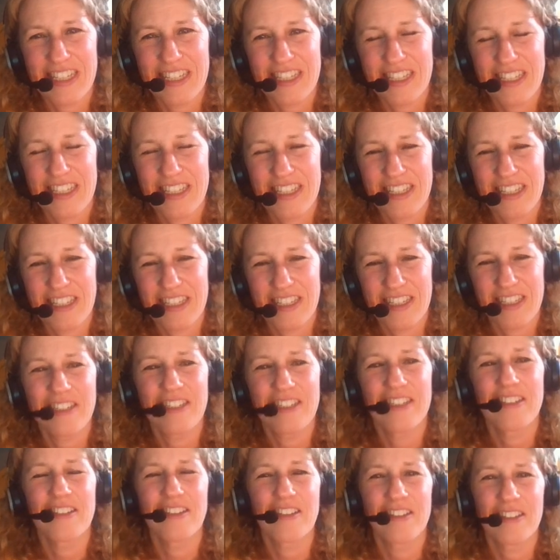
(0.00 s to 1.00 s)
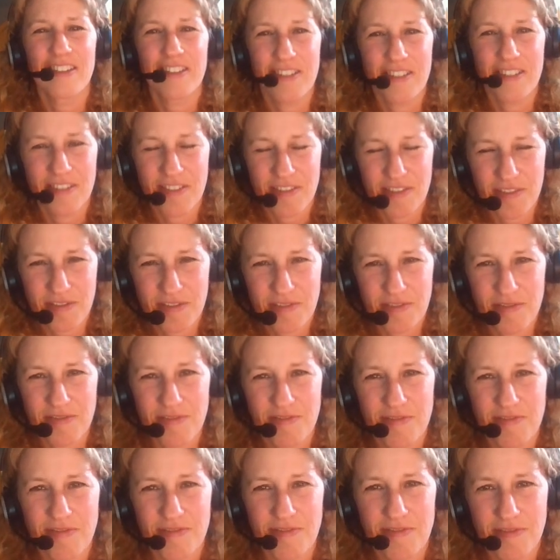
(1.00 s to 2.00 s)

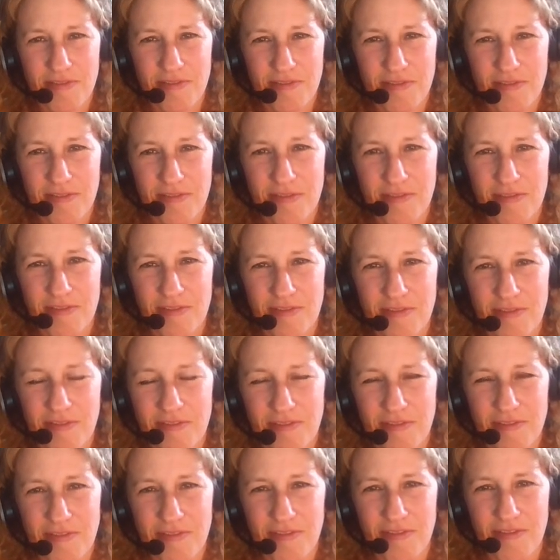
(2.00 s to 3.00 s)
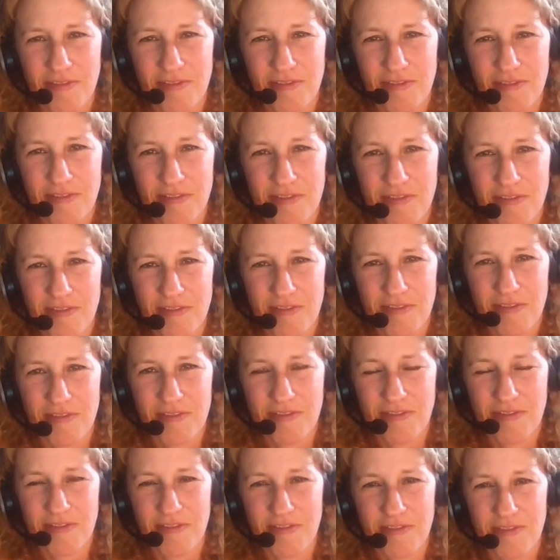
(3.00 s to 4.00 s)

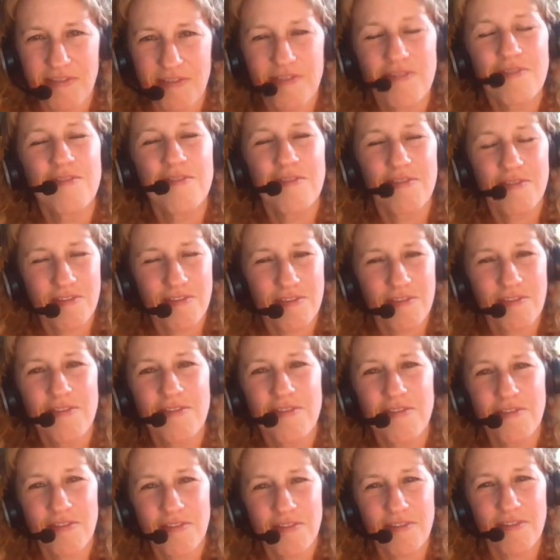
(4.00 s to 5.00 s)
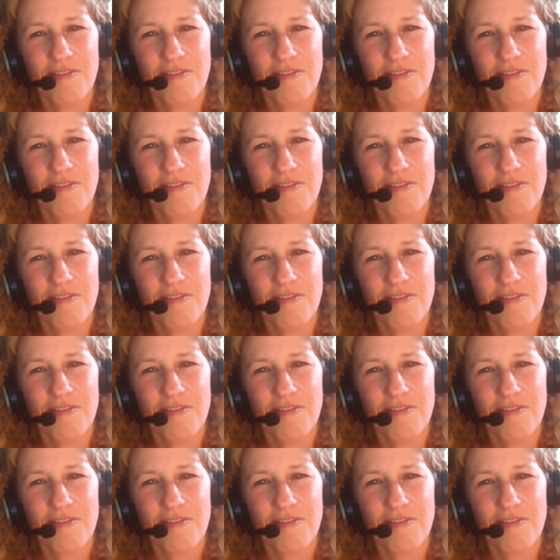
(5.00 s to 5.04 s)
This person isn't speaking.